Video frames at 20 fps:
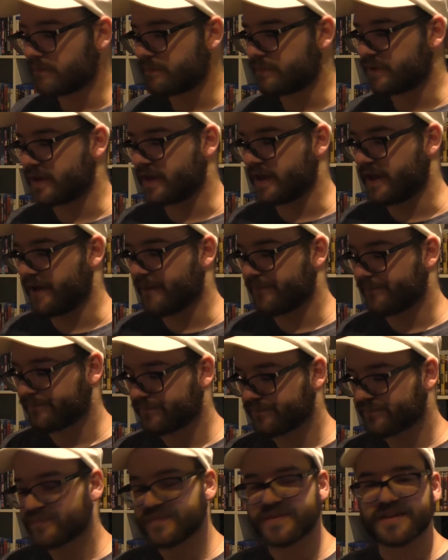But yeah,
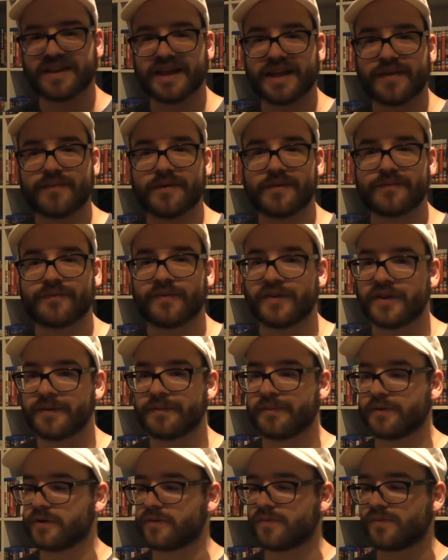you get one
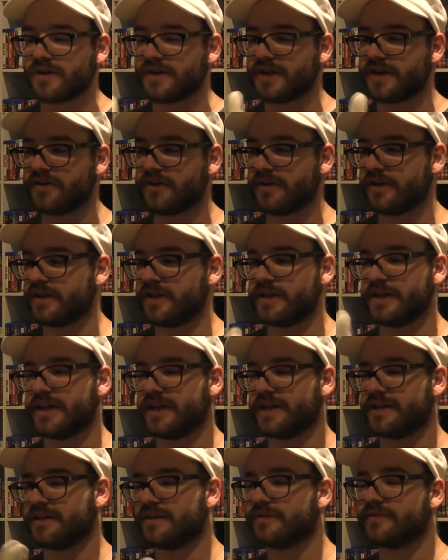fingerprint in one area, then you
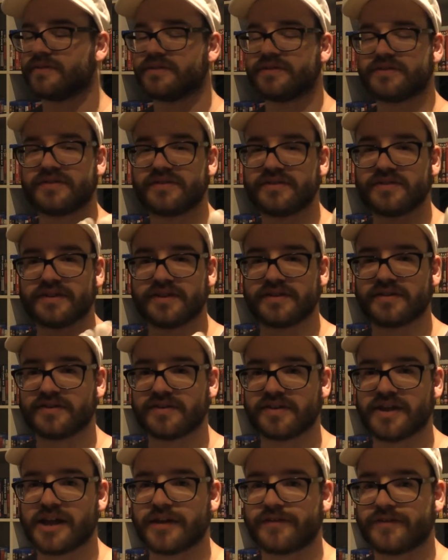get another. It's
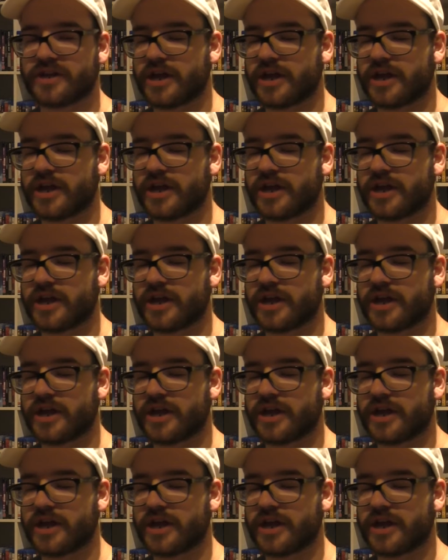just kind of a